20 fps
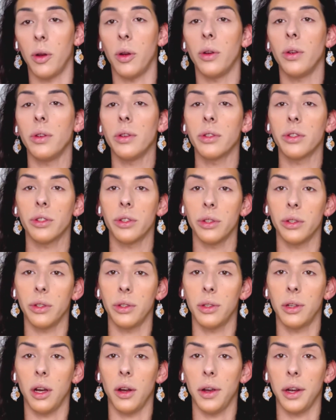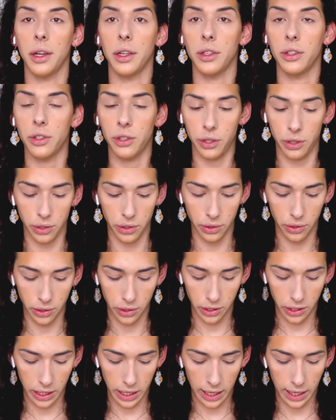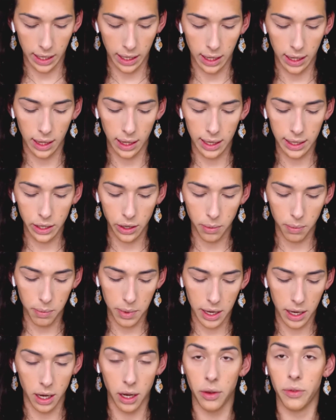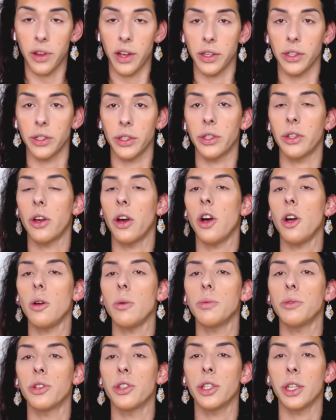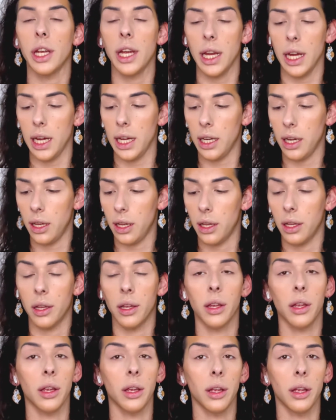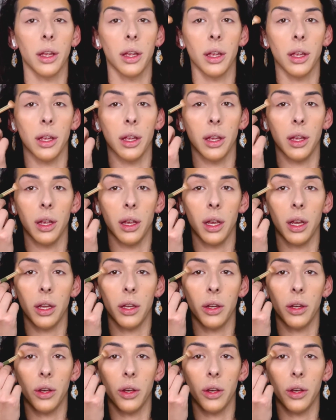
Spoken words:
also going to take a little bit of that Sculpt shade and